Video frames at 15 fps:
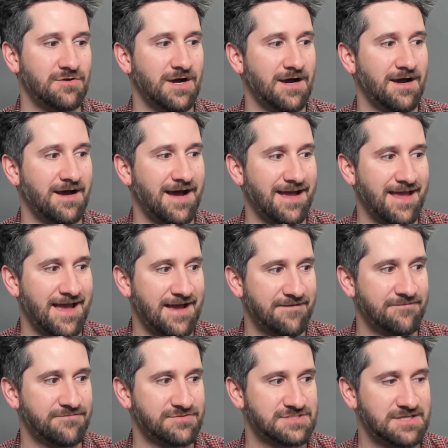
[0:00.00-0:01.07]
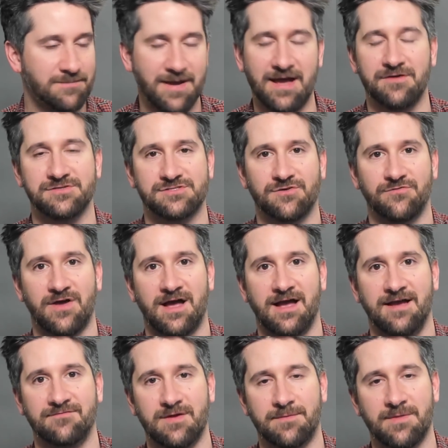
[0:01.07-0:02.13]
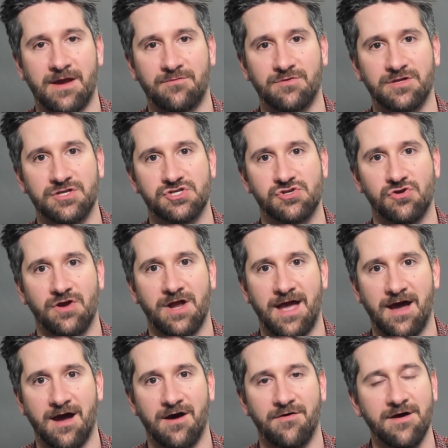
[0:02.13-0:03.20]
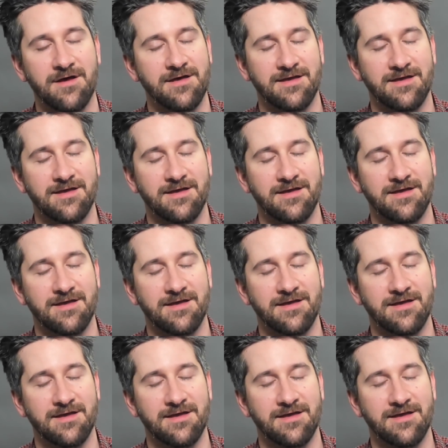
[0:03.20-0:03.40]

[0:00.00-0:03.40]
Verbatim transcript: Uh, I have somehow survived. I'm not really sure how.